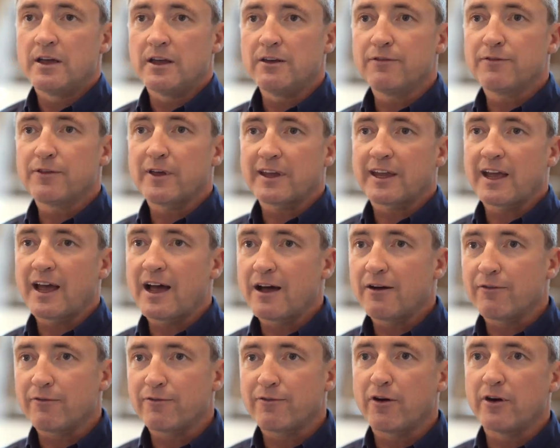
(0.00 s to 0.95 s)
If they
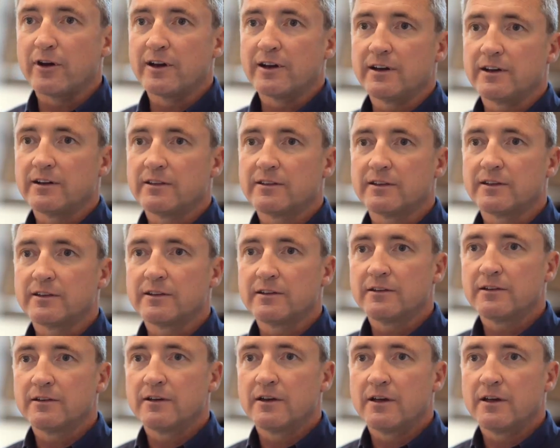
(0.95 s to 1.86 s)
can't find anything